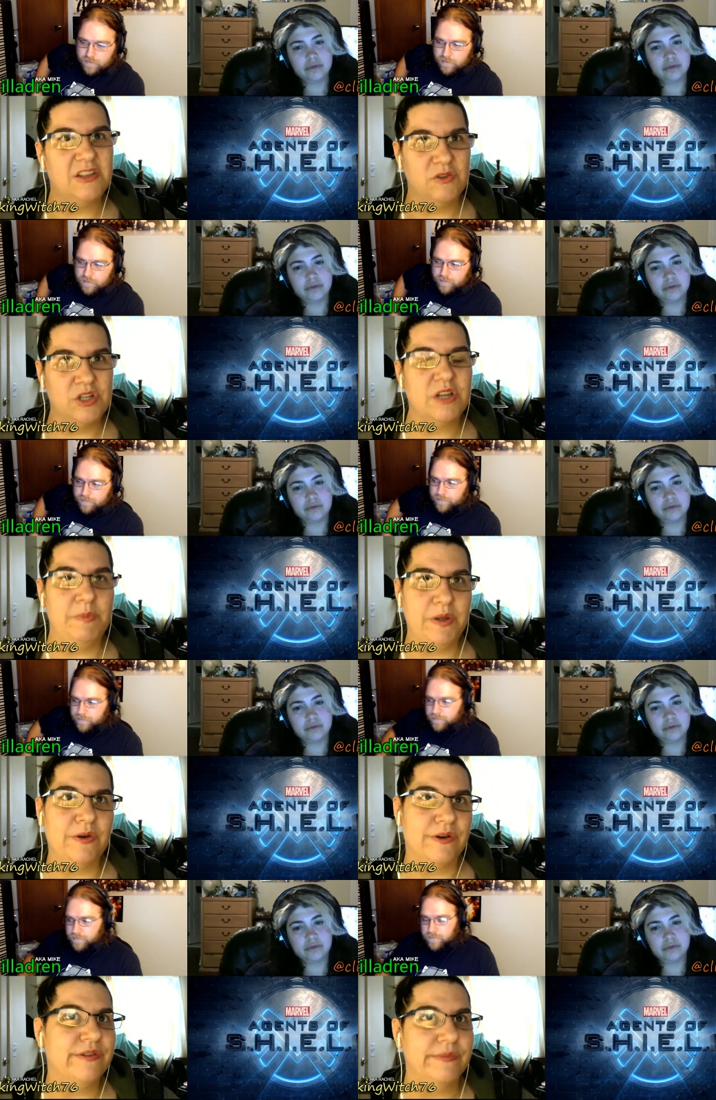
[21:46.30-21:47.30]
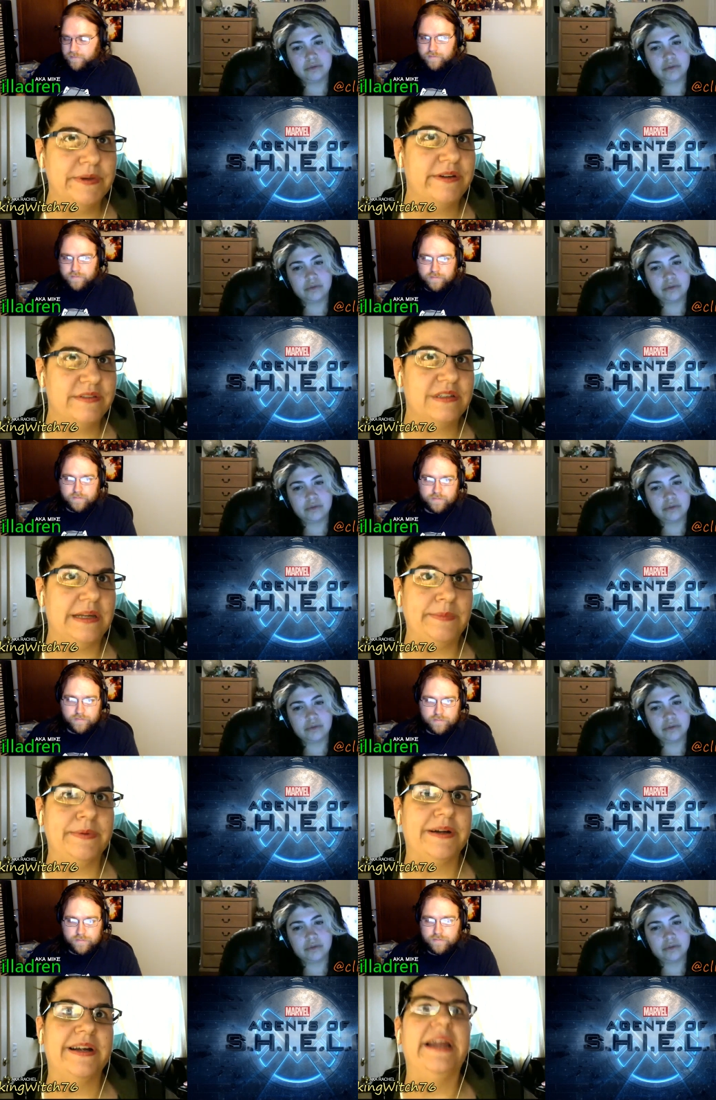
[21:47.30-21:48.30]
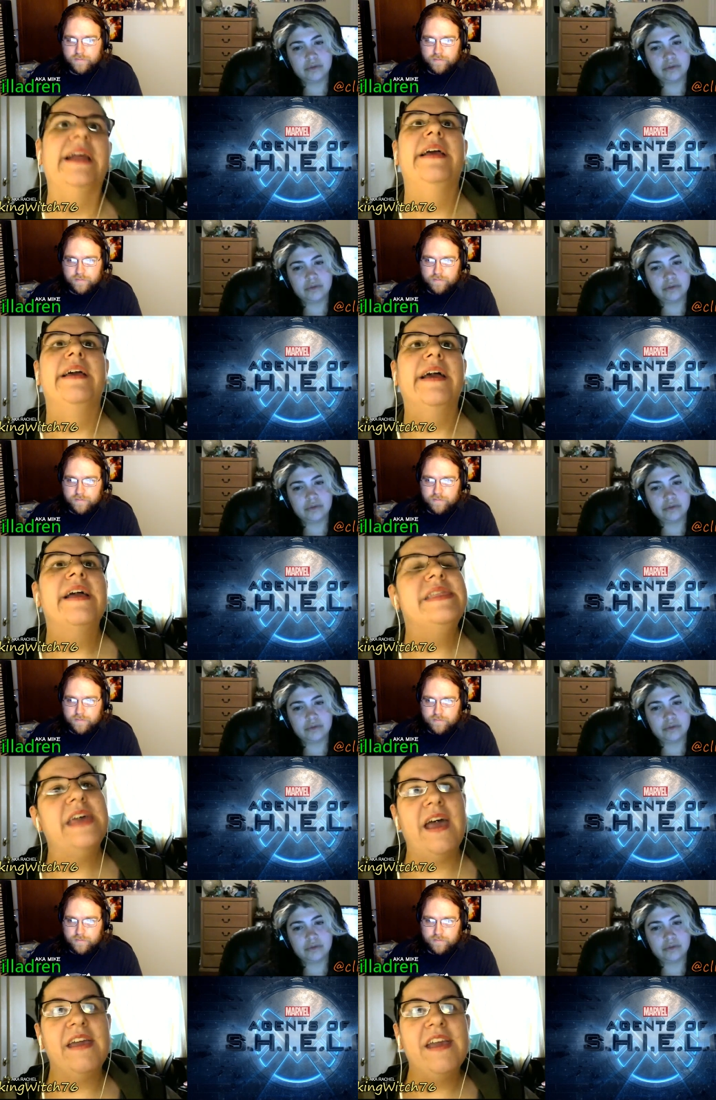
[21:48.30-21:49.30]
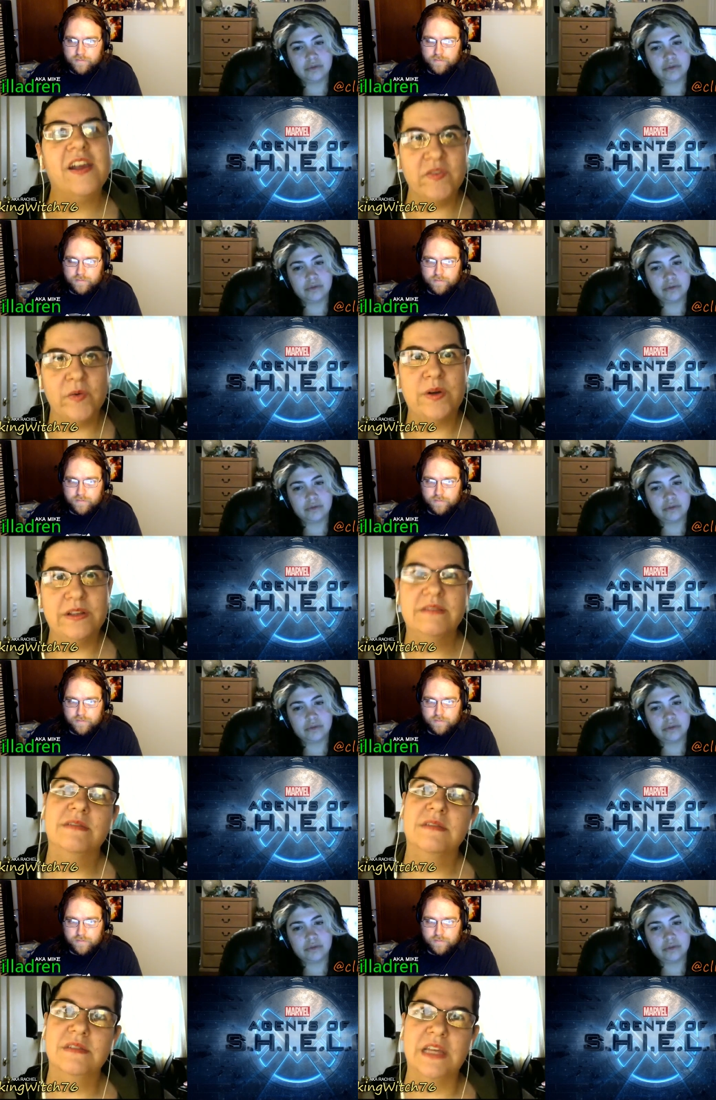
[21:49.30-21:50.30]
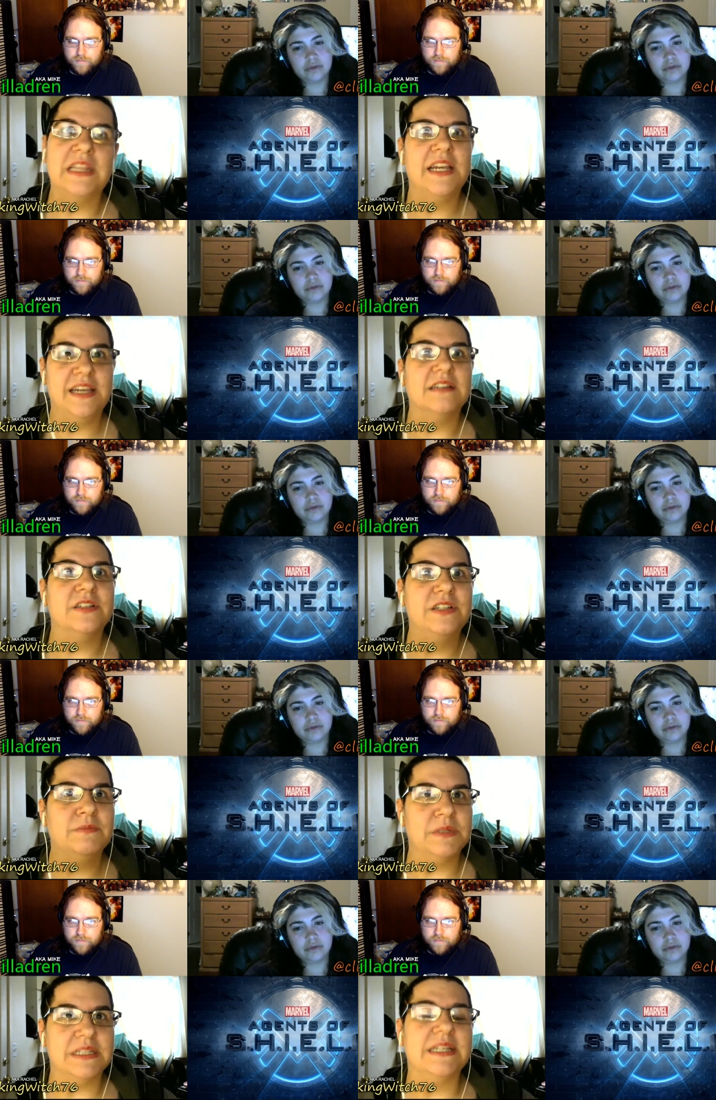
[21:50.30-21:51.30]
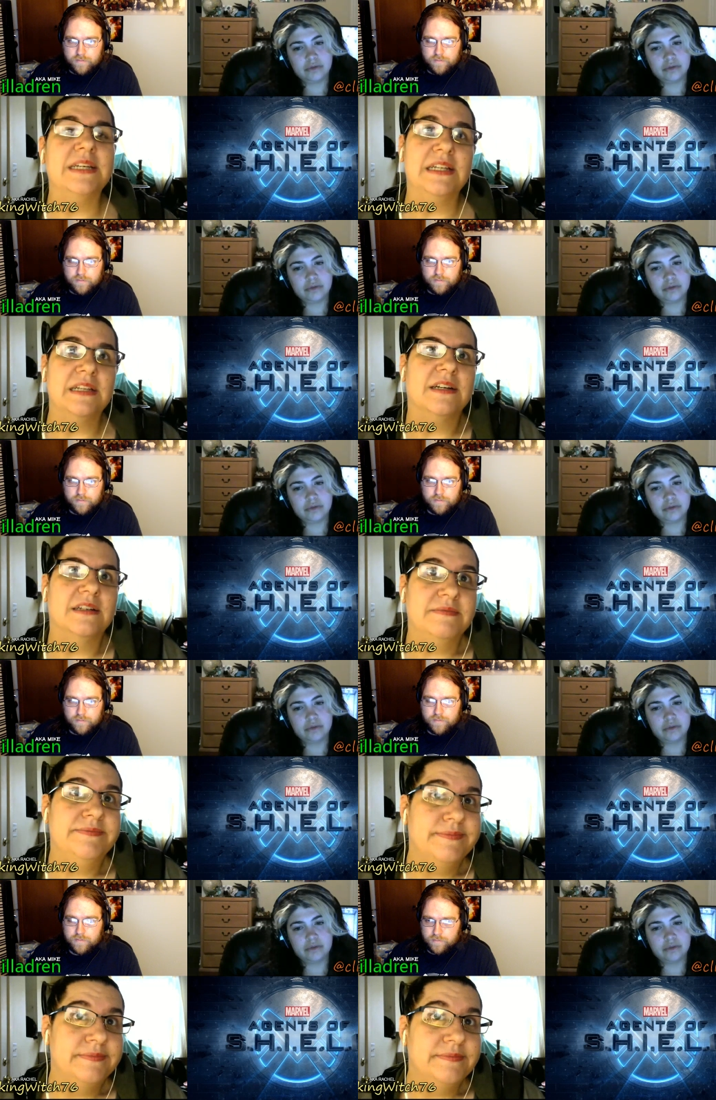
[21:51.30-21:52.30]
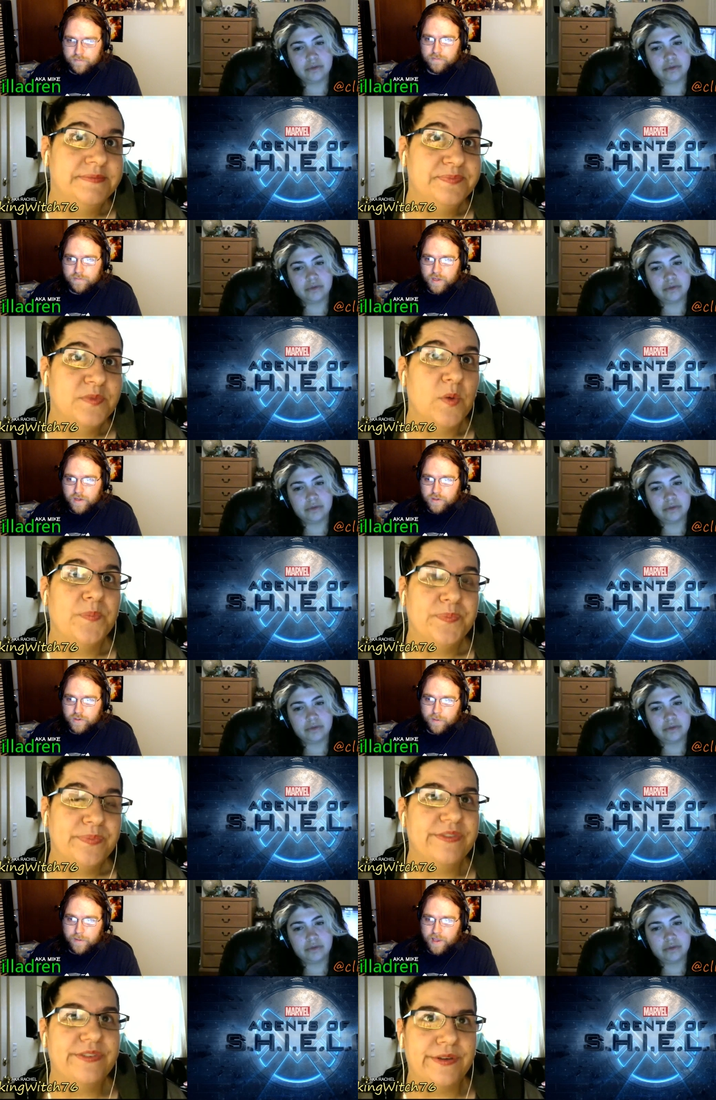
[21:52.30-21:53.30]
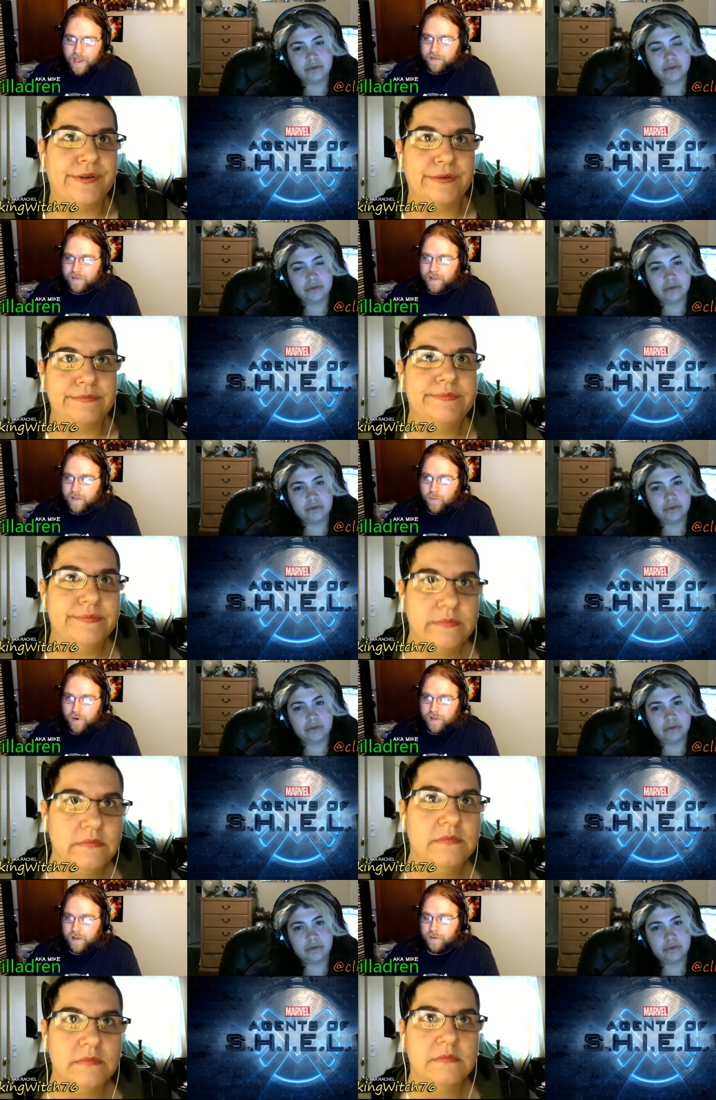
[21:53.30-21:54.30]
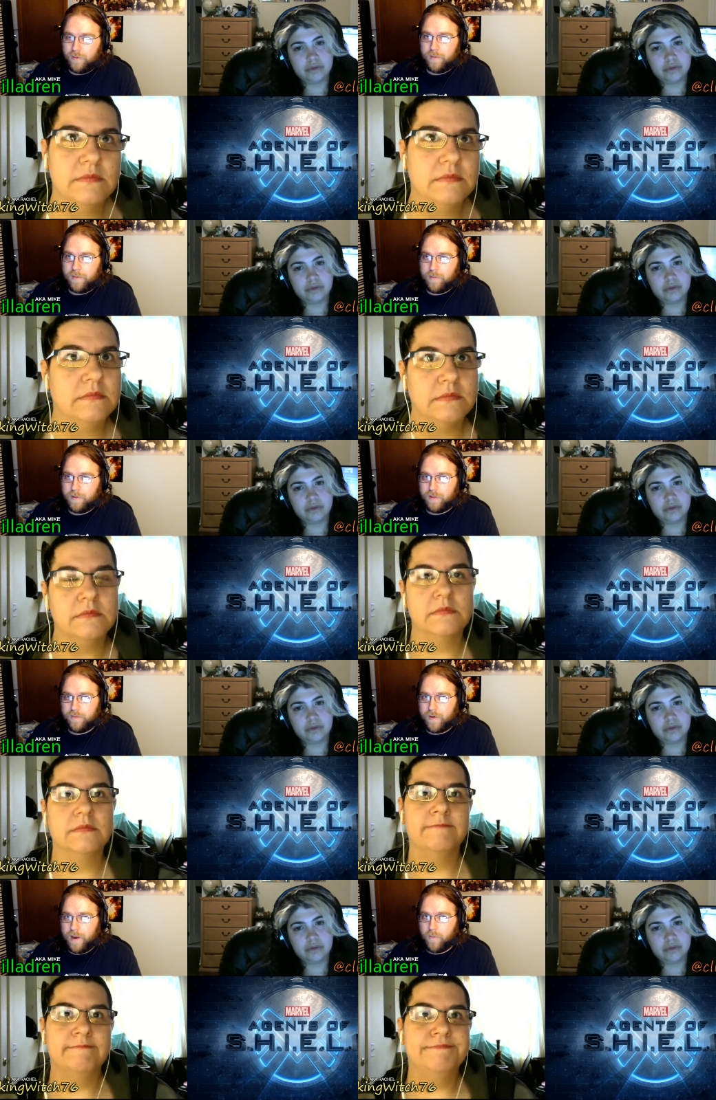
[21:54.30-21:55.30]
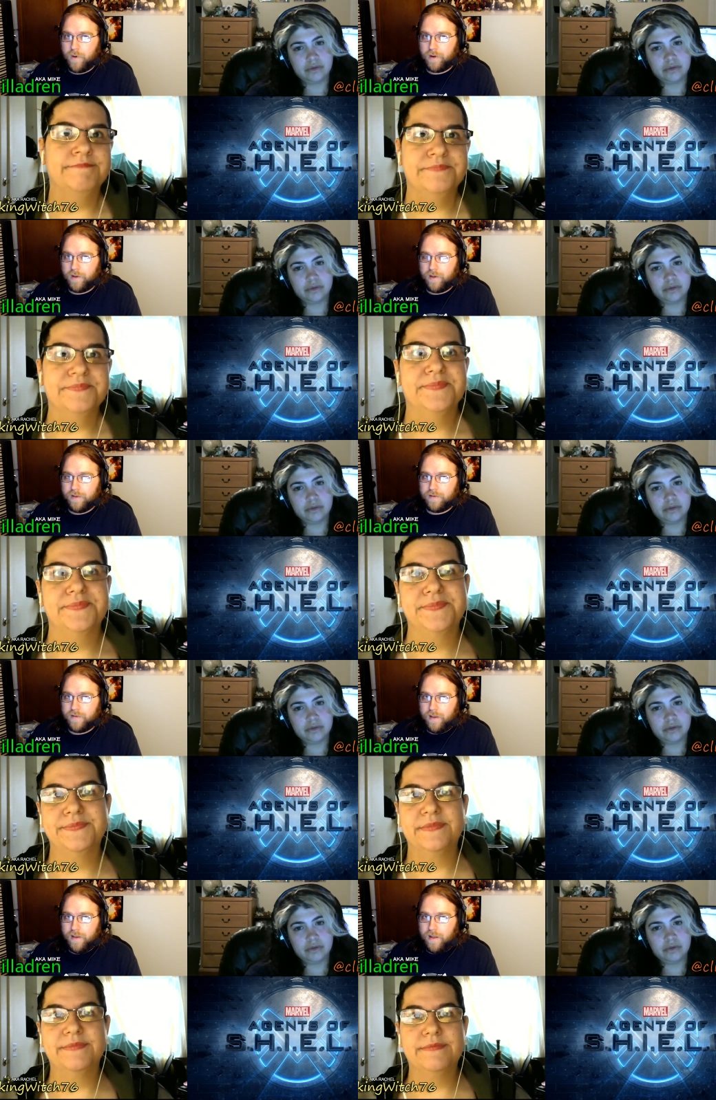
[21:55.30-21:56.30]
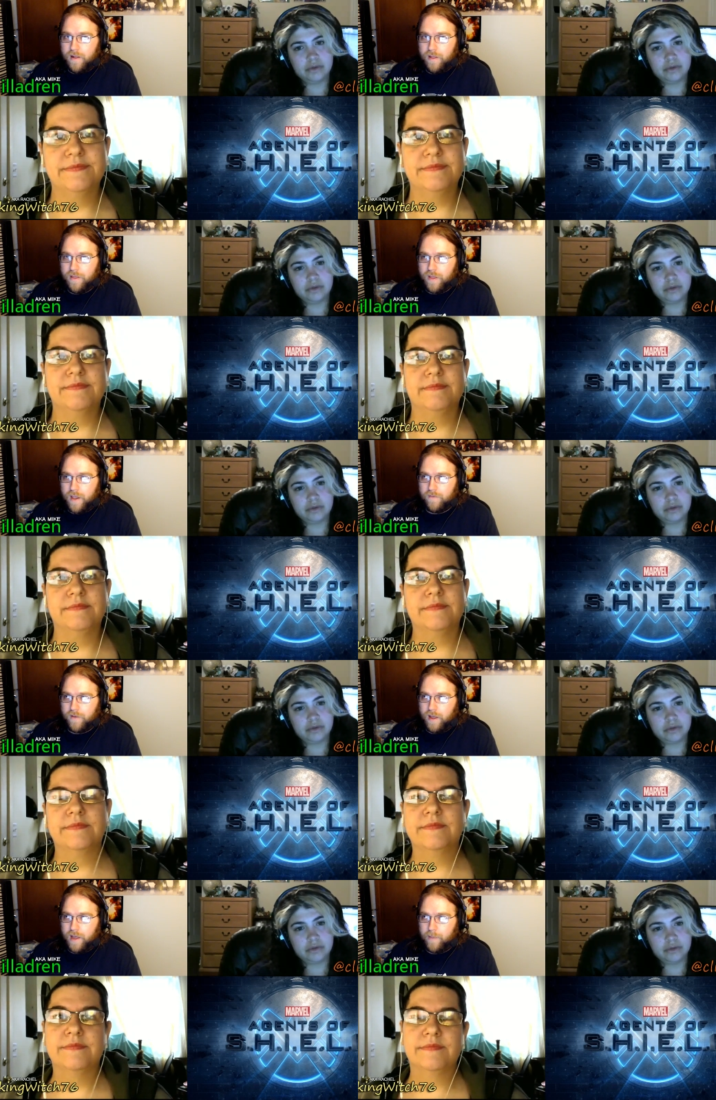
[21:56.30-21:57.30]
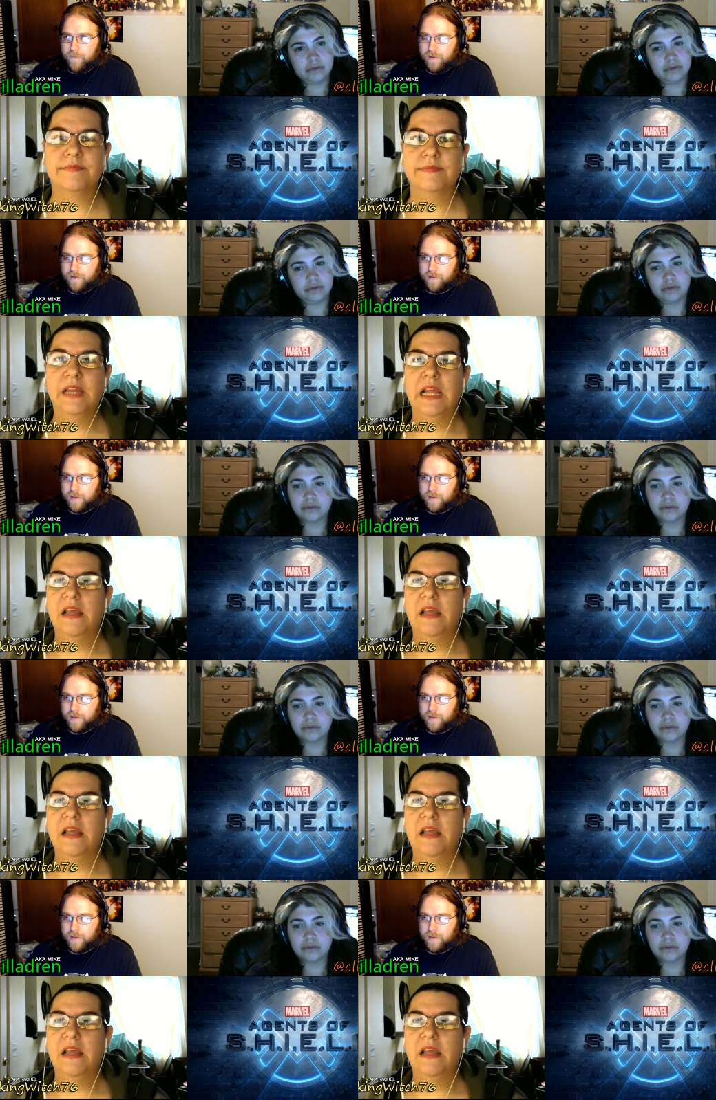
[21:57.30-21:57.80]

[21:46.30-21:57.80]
Speaker 1: huge computer in the middle of the library that everyone that they downloaded was in there.
Speaker 2: Mm-hmm. So, I mean, yeah, so, exactly. What do they do with the people in the framework? Because they've obviously